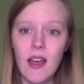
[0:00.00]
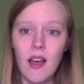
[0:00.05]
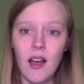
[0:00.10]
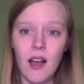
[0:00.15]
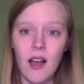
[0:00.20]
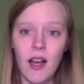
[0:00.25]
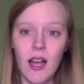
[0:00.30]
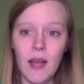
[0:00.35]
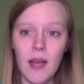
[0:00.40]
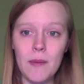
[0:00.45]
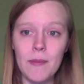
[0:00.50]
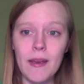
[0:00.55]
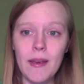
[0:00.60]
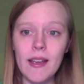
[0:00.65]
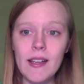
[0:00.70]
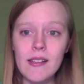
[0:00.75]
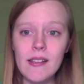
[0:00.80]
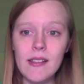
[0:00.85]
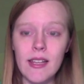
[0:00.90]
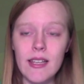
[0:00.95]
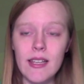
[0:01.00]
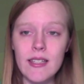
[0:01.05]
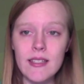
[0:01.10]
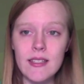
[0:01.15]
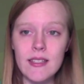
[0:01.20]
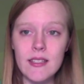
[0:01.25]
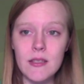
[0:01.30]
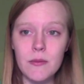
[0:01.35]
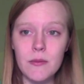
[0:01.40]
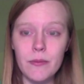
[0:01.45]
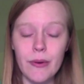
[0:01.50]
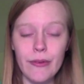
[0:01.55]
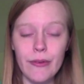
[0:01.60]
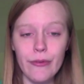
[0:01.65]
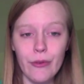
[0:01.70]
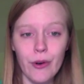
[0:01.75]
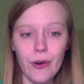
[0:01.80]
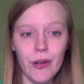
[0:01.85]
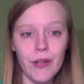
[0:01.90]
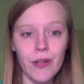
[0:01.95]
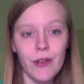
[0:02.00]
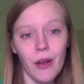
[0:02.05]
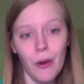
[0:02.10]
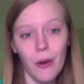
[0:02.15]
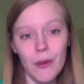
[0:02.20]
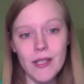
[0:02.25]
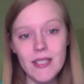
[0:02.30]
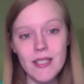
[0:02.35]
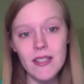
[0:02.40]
make a list before you go into the